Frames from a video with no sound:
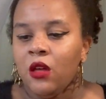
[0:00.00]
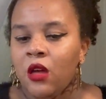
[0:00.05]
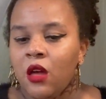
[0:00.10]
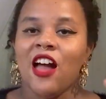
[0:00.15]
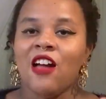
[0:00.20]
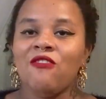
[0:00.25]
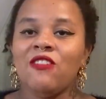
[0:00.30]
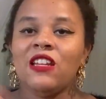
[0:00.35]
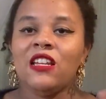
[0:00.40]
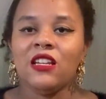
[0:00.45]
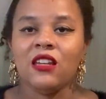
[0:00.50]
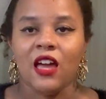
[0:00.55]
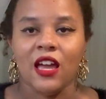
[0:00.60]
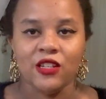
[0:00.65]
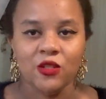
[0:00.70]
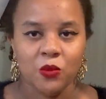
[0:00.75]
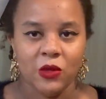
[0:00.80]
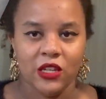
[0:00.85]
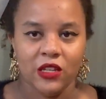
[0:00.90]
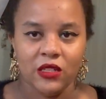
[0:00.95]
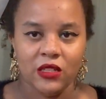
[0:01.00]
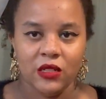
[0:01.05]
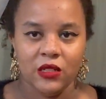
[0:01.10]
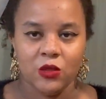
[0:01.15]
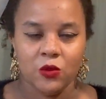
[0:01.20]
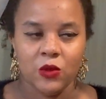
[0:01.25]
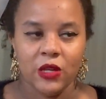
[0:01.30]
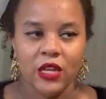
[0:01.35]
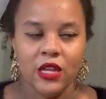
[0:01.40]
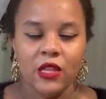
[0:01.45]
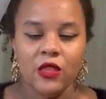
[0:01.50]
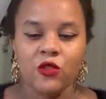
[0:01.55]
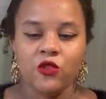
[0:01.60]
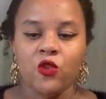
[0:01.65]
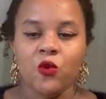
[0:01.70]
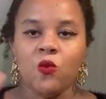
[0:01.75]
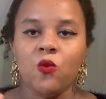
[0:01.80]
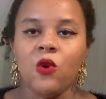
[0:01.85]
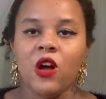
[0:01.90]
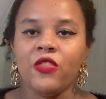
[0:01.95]
I really liked Wickedly Sweet.
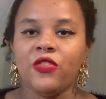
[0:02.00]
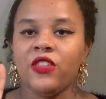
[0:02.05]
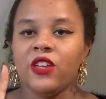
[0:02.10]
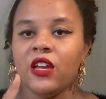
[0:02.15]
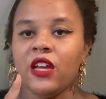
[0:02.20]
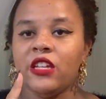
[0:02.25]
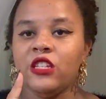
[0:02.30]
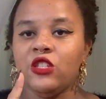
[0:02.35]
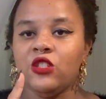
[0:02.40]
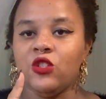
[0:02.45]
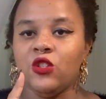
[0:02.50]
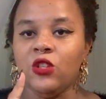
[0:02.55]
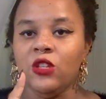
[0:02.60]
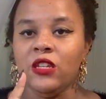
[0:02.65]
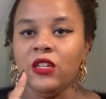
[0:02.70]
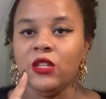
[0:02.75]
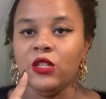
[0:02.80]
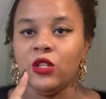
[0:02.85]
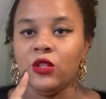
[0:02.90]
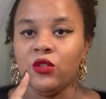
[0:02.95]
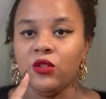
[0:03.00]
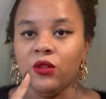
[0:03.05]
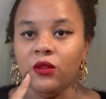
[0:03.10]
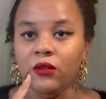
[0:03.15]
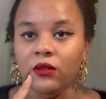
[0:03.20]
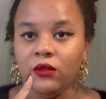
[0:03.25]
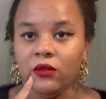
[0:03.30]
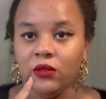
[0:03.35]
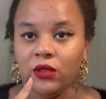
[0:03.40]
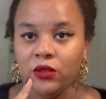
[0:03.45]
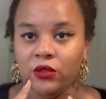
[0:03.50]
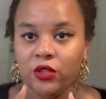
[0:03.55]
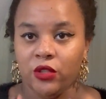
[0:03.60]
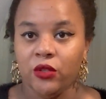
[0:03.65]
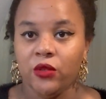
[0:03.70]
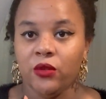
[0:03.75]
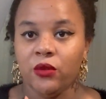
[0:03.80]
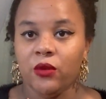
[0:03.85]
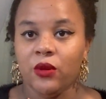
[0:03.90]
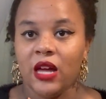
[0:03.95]
The one thing I
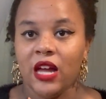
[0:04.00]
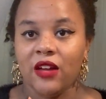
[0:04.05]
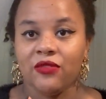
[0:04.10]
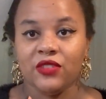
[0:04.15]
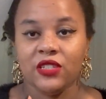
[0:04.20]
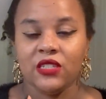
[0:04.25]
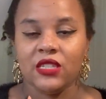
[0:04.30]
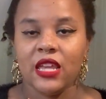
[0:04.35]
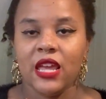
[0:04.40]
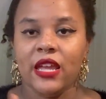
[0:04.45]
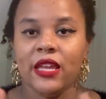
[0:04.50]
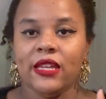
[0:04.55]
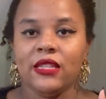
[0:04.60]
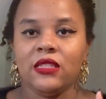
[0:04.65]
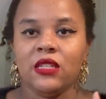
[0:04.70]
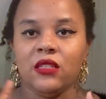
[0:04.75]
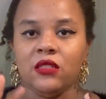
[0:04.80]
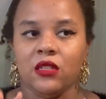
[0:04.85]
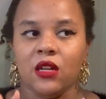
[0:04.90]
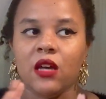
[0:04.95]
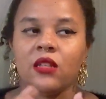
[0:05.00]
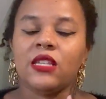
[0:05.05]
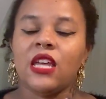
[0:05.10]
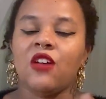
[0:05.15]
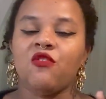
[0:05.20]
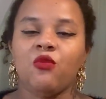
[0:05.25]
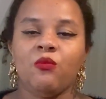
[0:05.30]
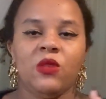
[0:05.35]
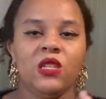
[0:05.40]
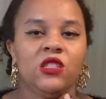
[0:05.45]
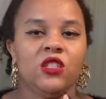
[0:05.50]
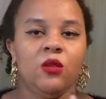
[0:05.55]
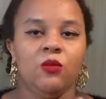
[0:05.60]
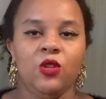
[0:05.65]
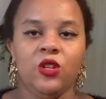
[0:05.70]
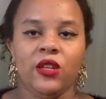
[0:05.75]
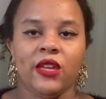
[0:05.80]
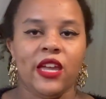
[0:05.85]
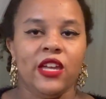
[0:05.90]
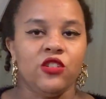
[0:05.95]
do have to say is it does have a
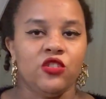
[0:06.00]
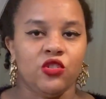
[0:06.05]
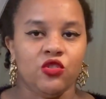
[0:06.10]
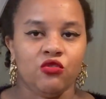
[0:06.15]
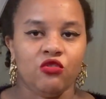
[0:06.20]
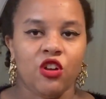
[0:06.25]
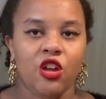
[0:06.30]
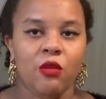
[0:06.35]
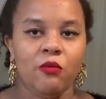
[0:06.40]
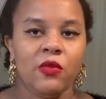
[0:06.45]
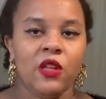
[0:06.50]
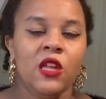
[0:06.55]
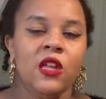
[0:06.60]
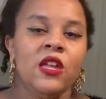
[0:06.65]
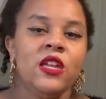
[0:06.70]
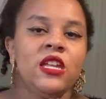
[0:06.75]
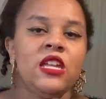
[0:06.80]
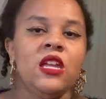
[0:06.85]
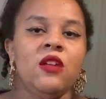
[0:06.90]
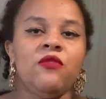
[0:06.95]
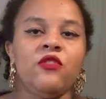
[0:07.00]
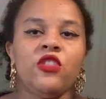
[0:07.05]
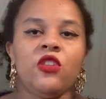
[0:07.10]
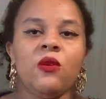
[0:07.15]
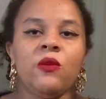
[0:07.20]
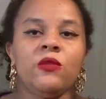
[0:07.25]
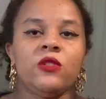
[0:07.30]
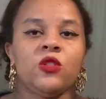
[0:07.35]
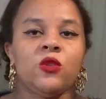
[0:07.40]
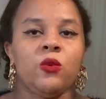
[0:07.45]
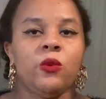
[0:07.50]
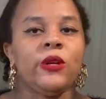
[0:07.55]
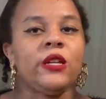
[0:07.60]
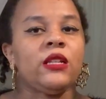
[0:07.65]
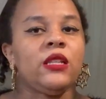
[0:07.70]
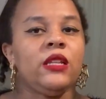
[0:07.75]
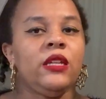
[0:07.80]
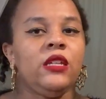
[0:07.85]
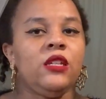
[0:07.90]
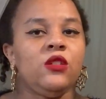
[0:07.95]
miscommunication trope. Even though it's
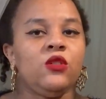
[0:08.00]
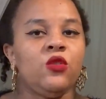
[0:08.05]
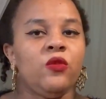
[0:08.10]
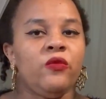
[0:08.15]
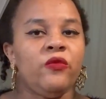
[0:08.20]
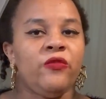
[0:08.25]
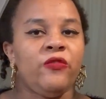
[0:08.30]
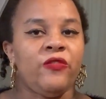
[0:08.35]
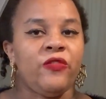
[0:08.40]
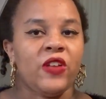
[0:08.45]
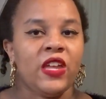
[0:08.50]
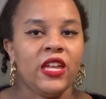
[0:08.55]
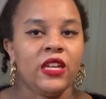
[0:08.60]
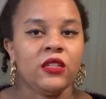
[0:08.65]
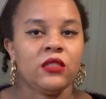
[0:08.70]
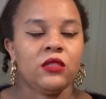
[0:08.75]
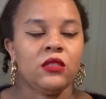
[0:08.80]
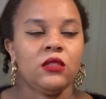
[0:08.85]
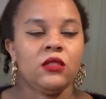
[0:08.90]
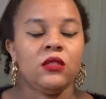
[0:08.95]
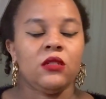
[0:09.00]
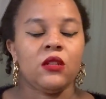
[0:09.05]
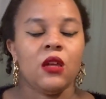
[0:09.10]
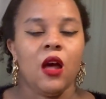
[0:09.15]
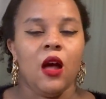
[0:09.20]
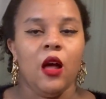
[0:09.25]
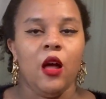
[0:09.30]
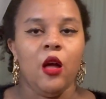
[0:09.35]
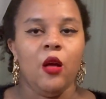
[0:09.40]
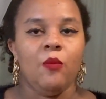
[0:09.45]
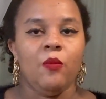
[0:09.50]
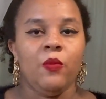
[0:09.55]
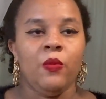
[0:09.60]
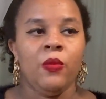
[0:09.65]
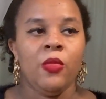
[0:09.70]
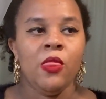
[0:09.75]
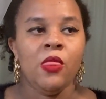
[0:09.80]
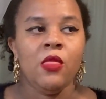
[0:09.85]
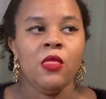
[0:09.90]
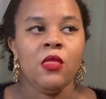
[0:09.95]
quickly fixed, um,
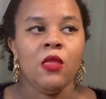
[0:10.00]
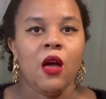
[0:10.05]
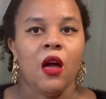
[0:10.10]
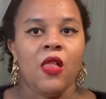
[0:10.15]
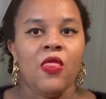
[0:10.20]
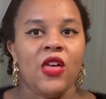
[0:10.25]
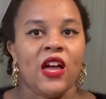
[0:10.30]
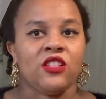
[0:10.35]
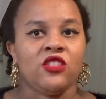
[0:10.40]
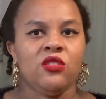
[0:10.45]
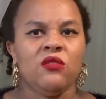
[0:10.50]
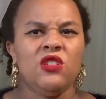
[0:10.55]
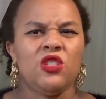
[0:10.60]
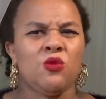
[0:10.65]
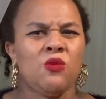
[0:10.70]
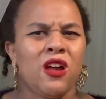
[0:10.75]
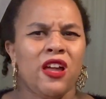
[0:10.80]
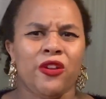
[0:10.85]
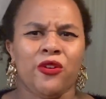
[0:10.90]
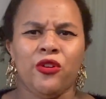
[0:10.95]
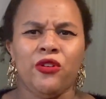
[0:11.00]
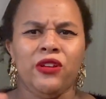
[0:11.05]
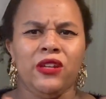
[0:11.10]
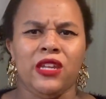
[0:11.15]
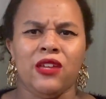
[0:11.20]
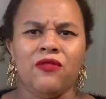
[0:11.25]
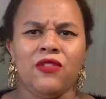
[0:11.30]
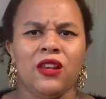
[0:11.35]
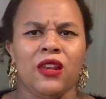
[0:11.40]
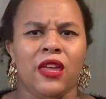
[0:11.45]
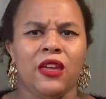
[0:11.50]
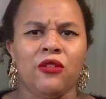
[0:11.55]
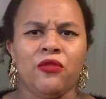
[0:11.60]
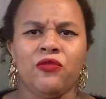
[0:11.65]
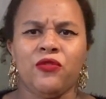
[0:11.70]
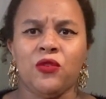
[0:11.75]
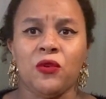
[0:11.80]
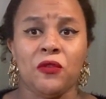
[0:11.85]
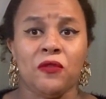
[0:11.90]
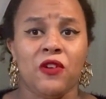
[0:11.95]
that's the reason why I couldn't give it like
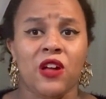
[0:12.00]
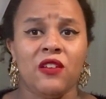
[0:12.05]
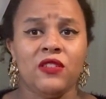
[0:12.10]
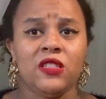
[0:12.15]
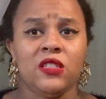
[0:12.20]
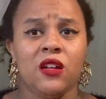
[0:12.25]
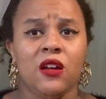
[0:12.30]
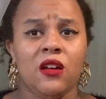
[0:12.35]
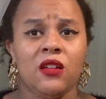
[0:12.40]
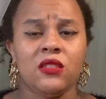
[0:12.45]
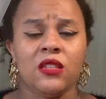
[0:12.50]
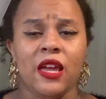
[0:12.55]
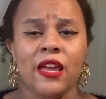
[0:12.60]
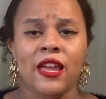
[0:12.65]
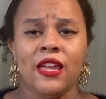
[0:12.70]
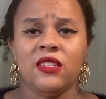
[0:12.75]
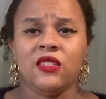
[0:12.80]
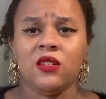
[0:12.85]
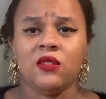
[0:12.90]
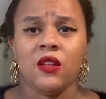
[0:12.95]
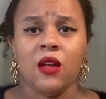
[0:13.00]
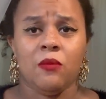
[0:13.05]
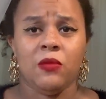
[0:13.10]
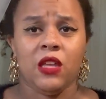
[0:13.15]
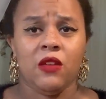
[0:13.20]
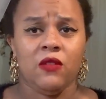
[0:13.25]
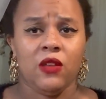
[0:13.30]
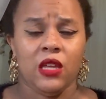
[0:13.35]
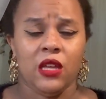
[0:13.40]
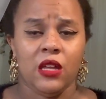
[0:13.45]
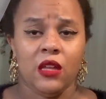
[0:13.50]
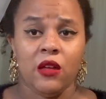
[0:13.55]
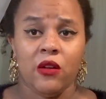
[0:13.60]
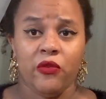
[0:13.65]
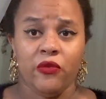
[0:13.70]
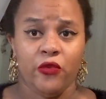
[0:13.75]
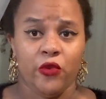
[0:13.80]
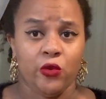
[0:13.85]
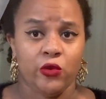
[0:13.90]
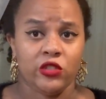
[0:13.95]
full five stars. I ended up giving it a
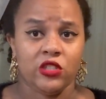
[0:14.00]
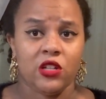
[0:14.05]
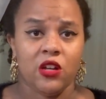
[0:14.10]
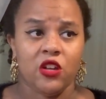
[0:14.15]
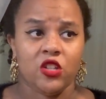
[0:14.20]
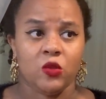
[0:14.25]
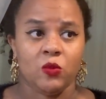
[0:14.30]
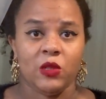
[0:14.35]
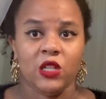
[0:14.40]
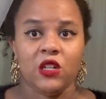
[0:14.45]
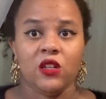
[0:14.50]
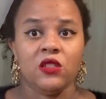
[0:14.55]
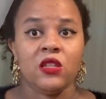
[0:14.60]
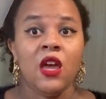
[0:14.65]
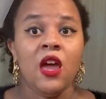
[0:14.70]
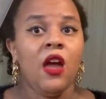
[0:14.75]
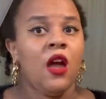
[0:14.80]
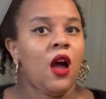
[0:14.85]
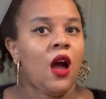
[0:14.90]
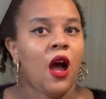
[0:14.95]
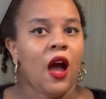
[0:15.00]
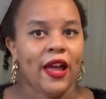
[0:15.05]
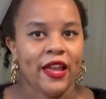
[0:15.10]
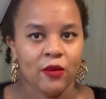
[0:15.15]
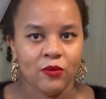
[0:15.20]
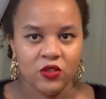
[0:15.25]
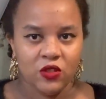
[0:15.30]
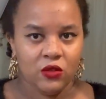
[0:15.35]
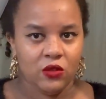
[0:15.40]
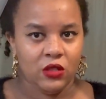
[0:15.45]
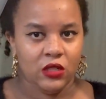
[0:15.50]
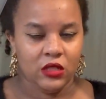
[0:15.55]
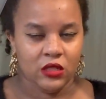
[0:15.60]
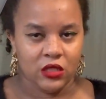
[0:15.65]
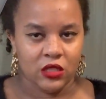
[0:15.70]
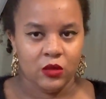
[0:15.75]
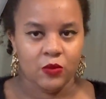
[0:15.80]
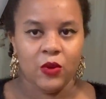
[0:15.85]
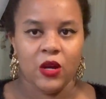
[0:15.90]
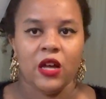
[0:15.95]
four stars because I absolutely
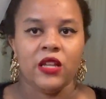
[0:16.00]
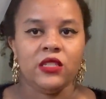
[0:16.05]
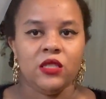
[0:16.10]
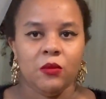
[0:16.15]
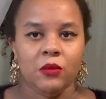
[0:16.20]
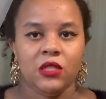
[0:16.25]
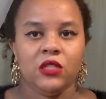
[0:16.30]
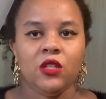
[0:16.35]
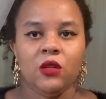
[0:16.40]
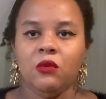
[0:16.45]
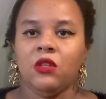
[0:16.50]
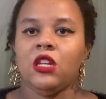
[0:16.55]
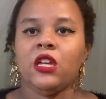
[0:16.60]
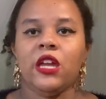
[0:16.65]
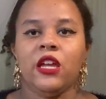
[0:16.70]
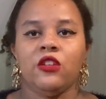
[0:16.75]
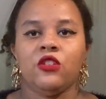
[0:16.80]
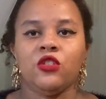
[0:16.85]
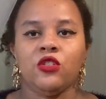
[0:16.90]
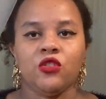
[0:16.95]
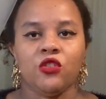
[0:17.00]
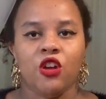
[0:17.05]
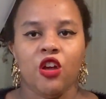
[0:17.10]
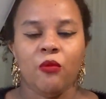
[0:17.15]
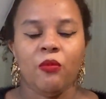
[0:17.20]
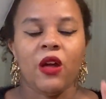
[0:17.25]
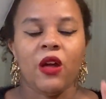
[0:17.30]
despise the miscommunication trope.